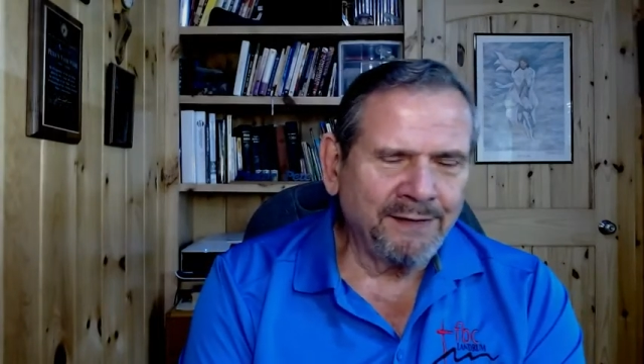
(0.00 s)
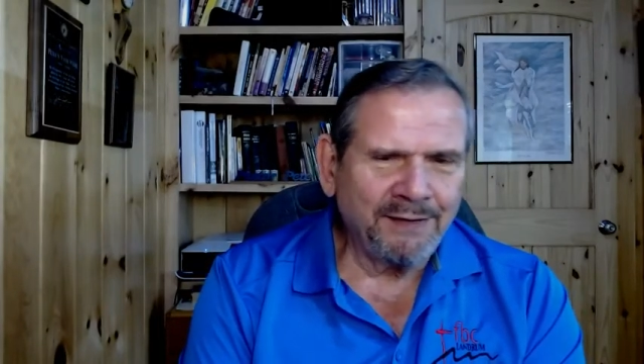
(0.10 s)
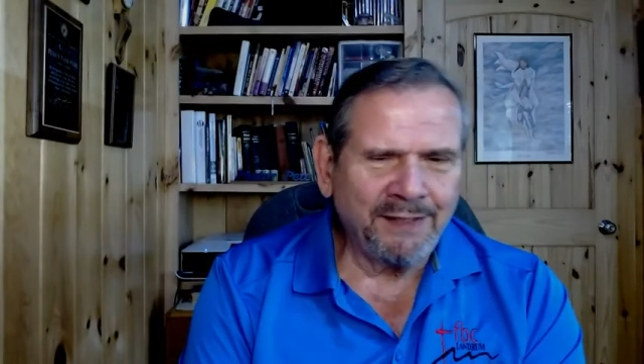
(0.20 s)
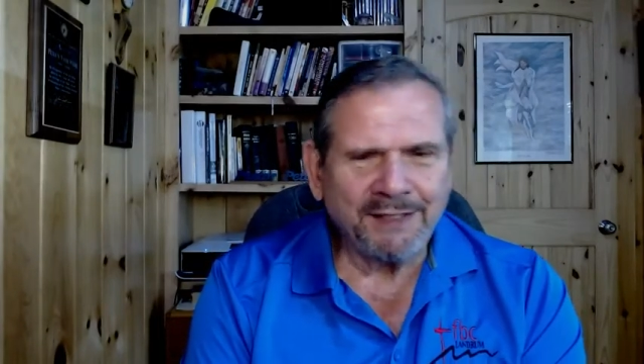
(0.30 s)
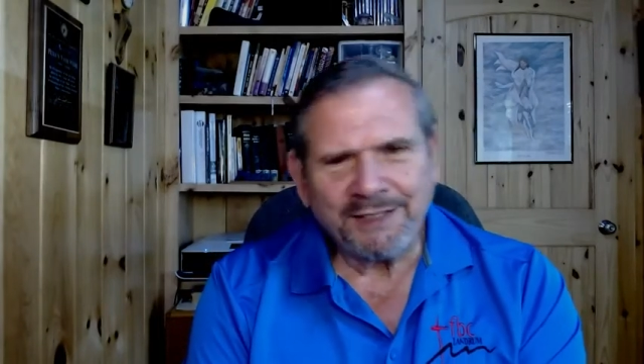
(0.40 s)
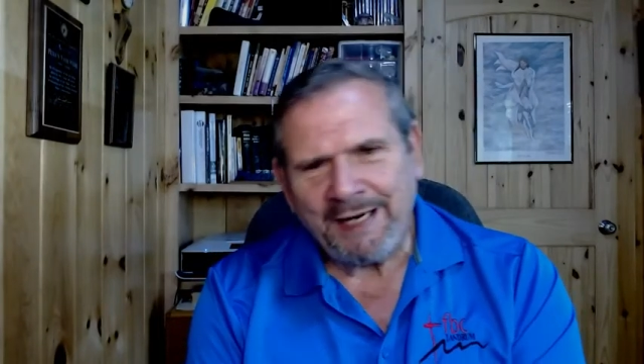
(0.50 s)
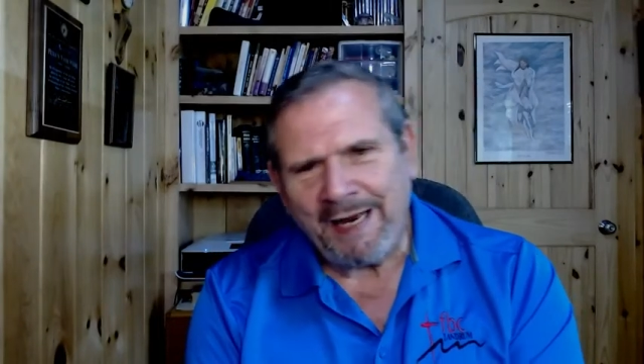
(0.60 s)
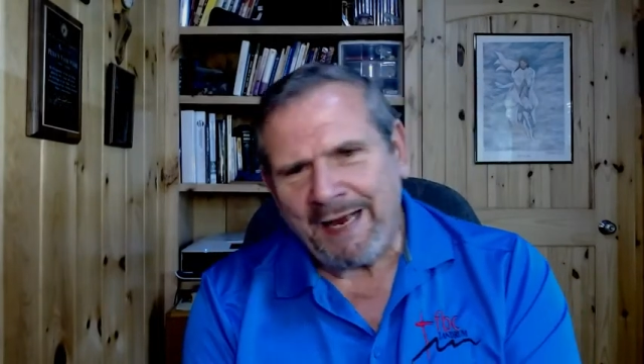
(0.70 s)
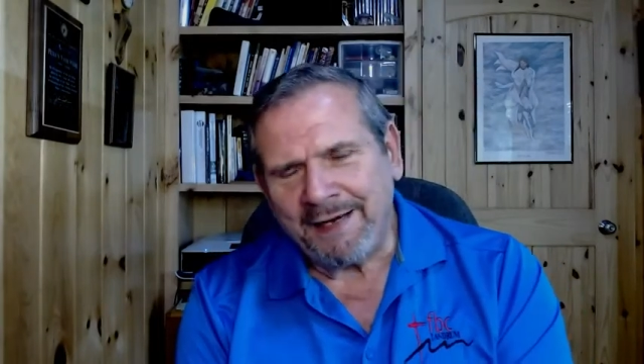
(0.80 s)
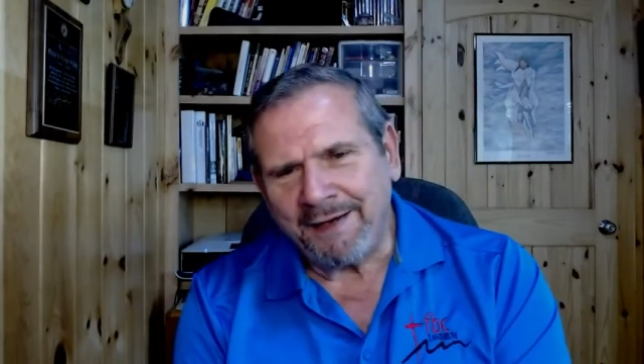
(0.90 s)
to the
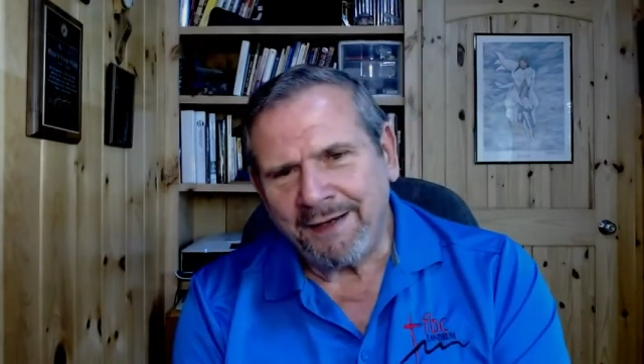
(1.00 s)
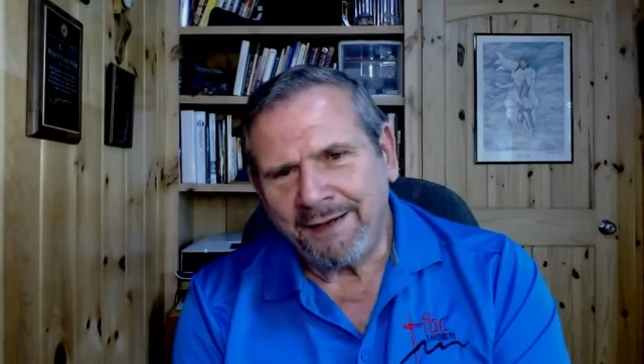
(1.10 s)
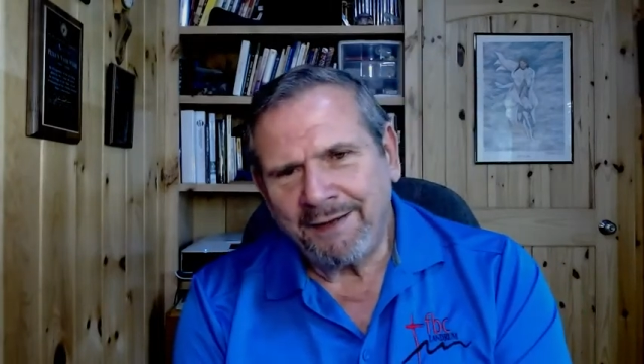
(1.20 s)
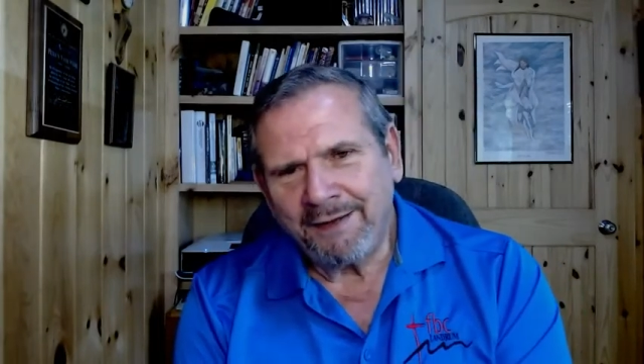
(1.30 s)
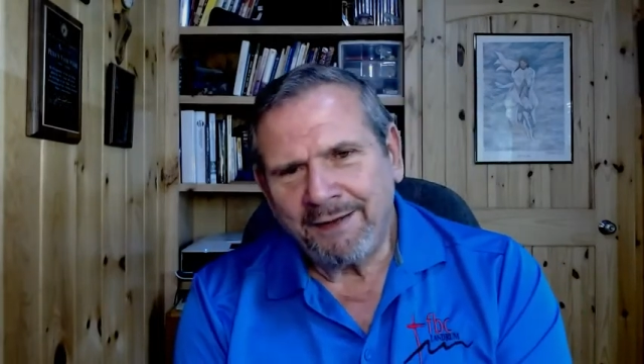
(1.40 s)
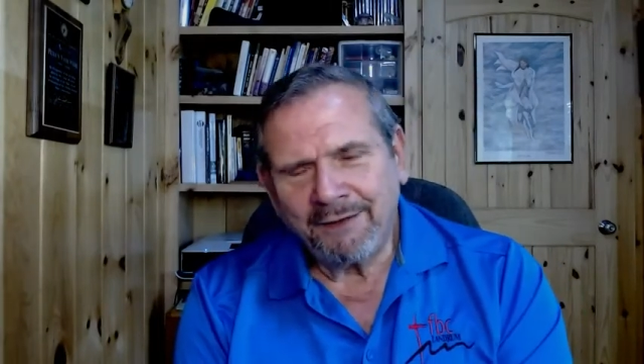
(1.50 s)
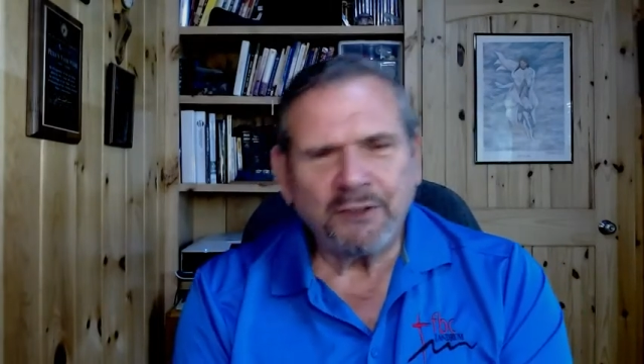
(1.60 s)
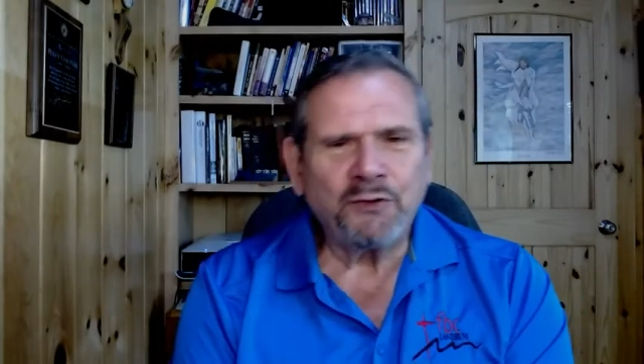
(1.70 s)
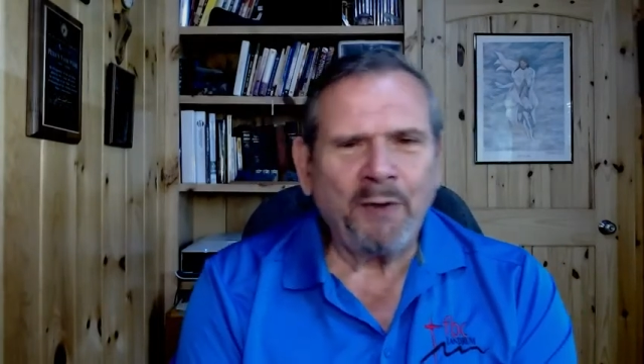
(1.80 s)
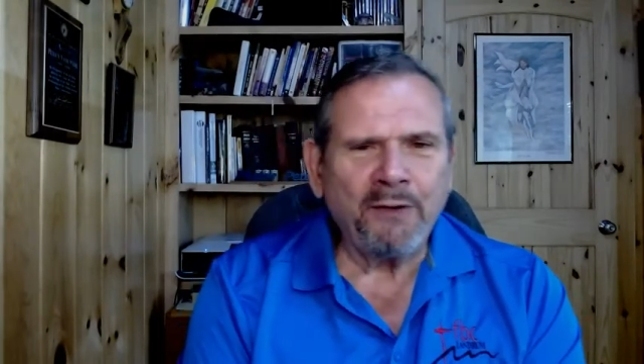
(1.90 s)
side
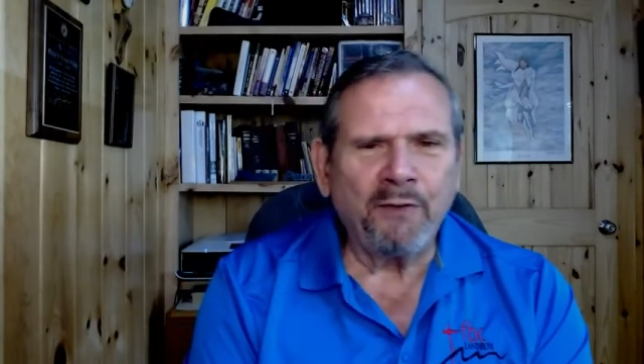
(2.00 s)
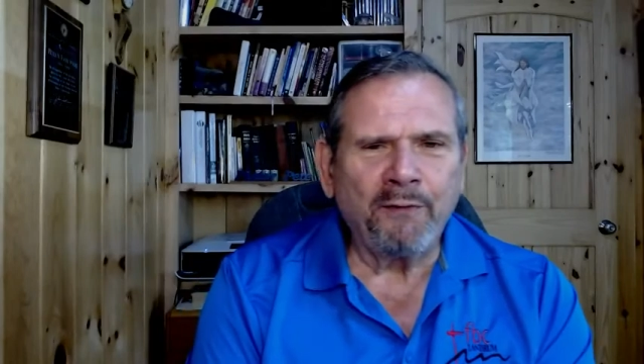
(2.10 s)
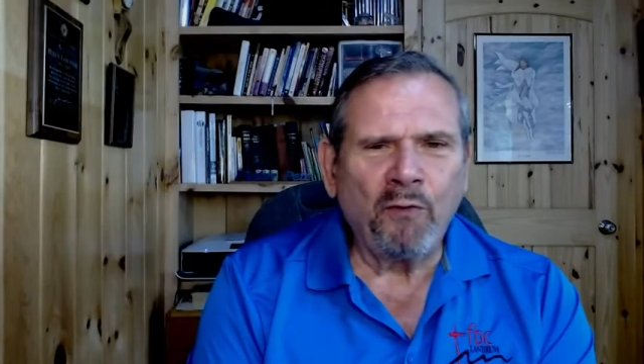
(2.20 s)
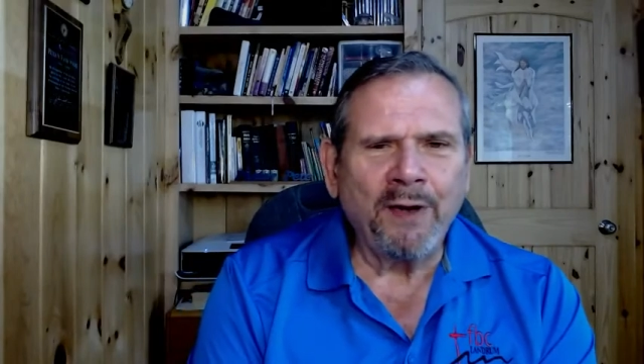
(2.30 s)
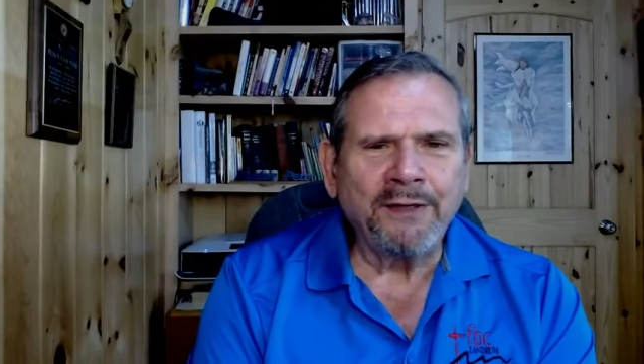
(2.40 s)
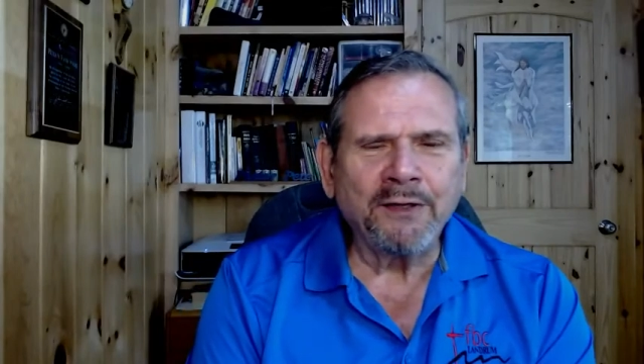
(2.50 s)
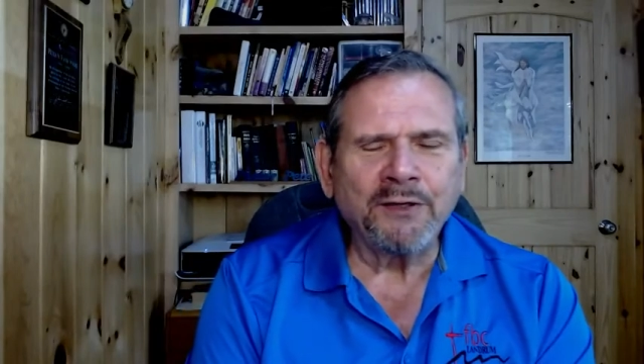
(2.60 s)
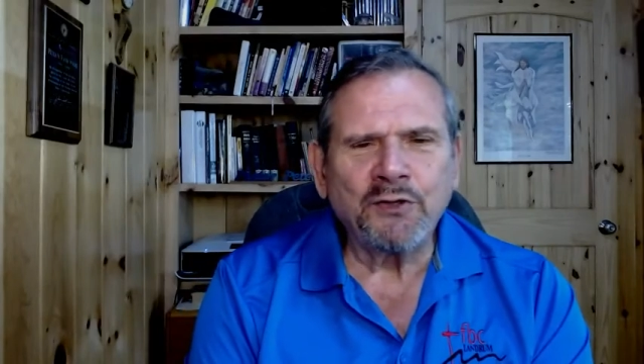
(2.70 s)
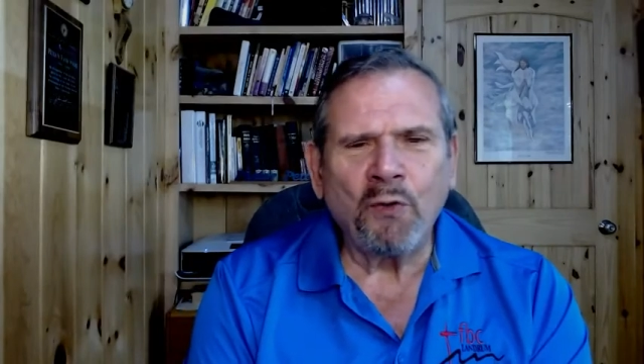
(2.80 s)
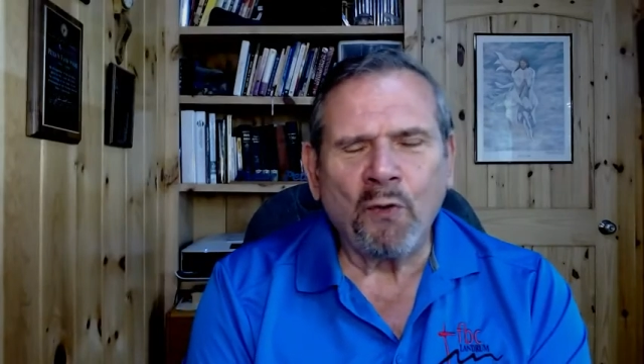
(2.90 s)
to try to avoid the
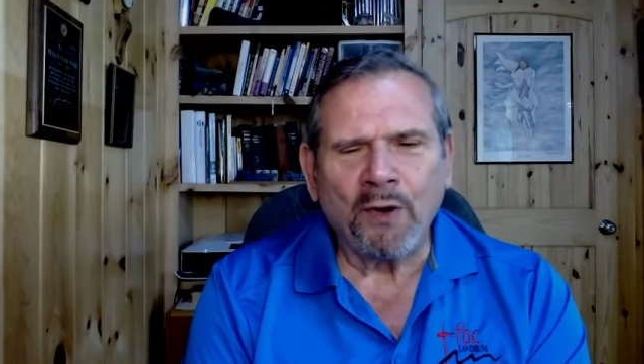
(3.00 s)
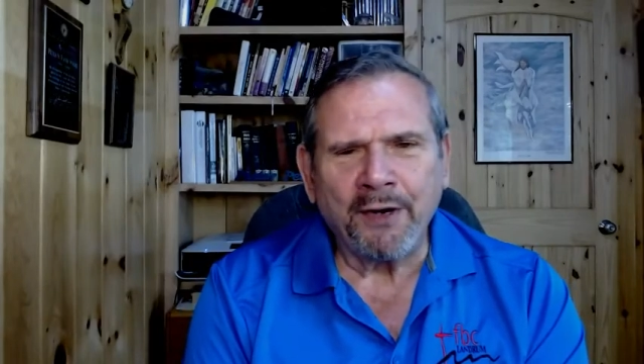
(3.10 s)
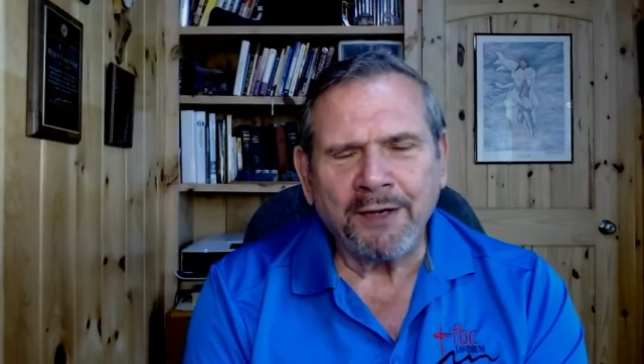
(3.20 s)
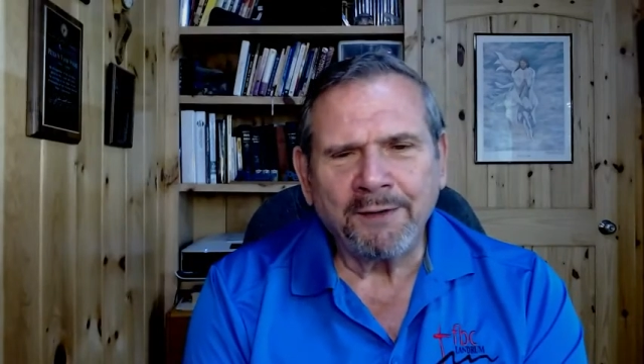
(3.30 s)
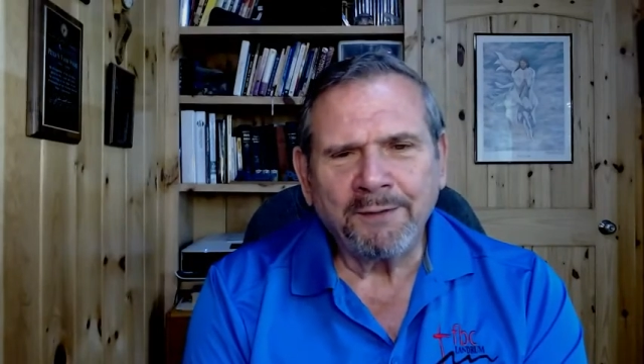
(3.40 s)
sword.